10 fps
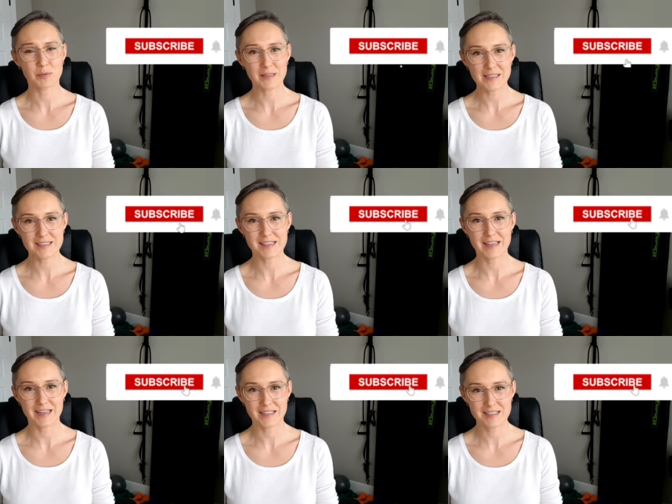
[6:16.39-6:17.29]
please
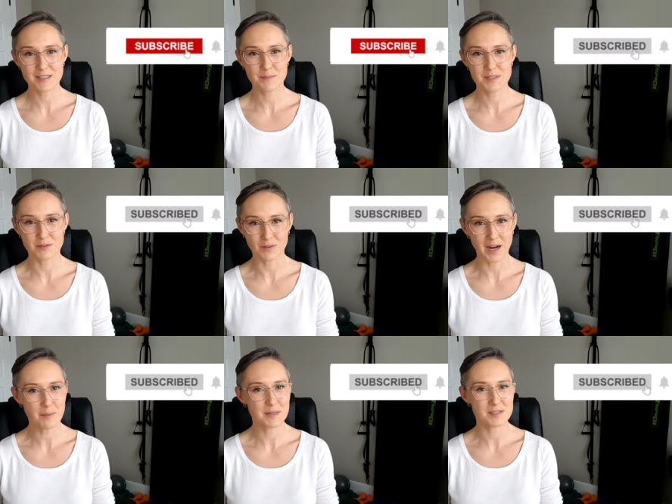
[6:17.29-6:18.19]
hit
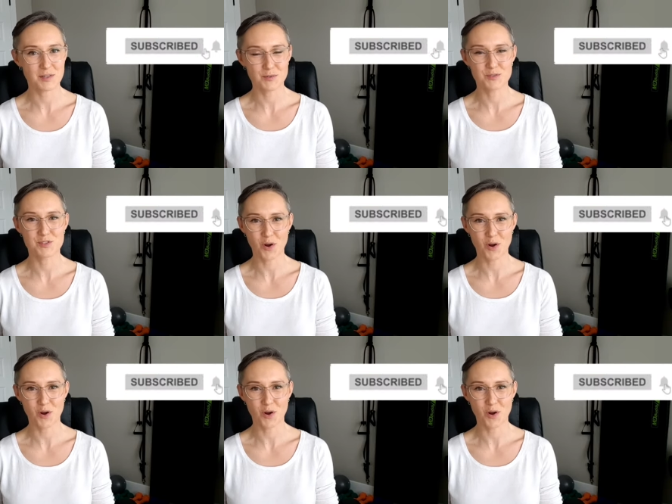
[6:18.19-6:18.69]
subscribe so you